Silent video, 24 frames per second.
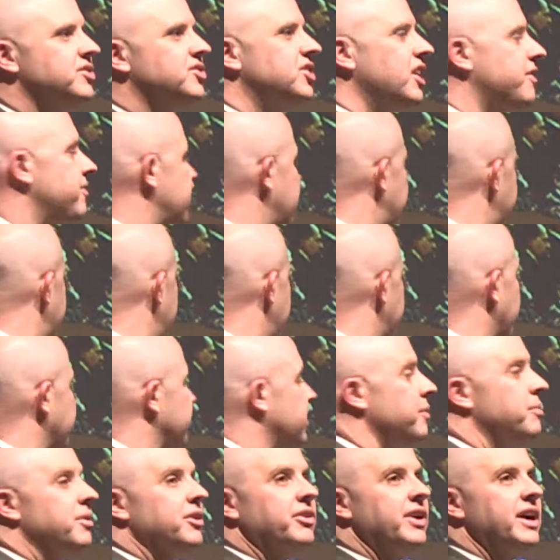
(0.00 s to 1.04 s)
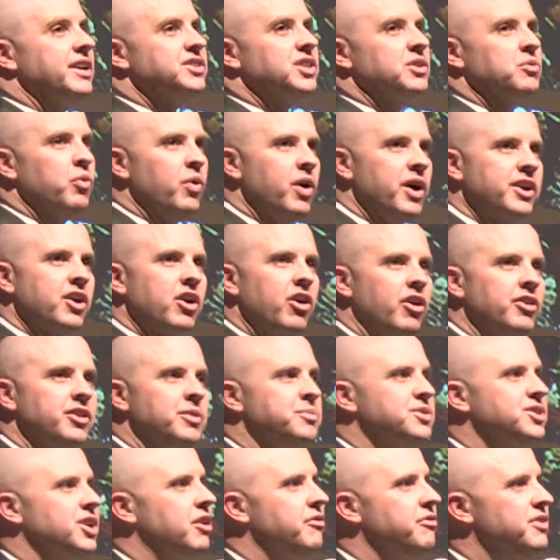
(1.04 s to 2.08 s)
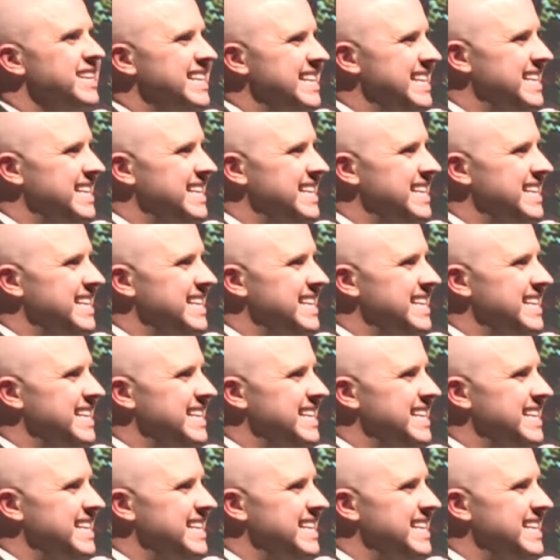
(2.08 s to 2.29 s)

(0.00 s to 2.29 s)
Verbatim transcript: seven of them were Democrats, and one called himself an